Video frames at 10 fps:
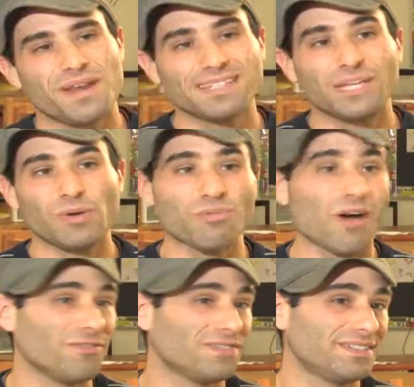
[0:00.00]
the next day we
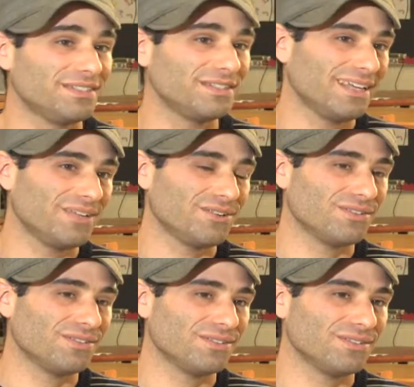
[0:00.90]
brought in
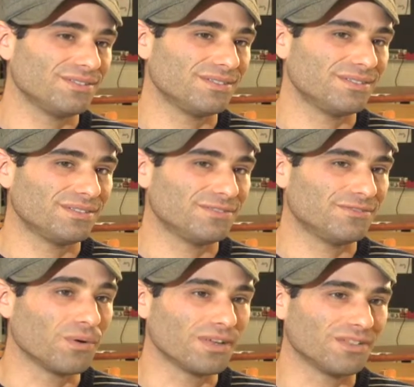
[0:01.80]
facilitators to, to
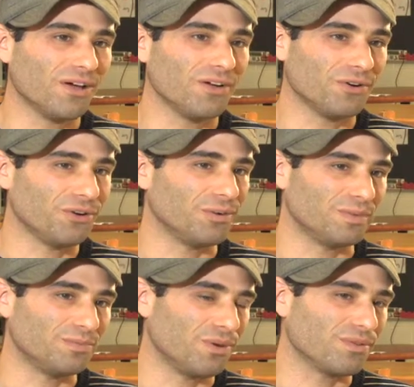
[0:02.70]
focus on
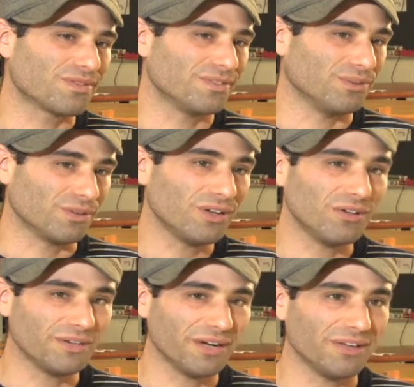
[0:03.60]
herbs, both you know,
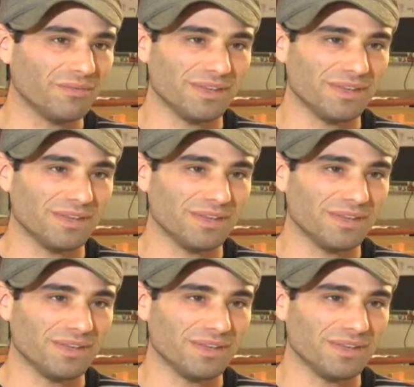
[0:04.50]
culinary and